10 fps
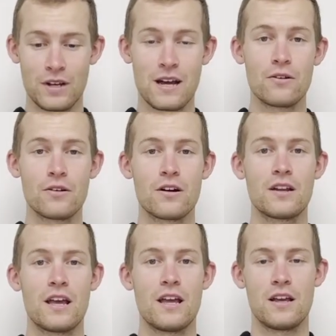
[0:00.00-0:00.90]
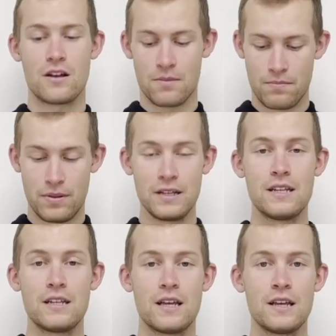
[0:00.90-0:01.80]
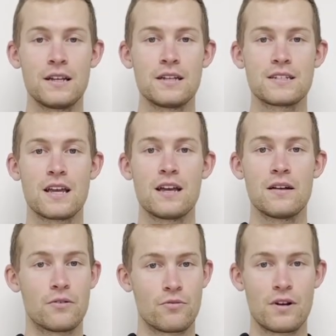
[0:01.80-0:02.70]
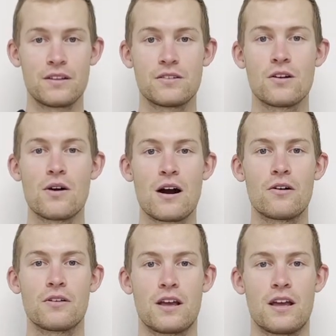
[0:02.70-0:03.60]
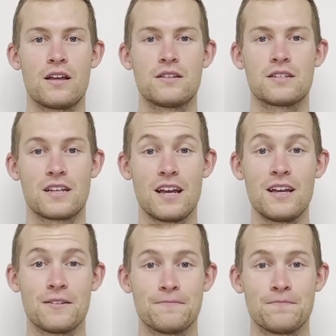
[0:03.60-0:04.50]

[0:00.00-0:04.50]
now got a complete inline skate ready to go out and skate.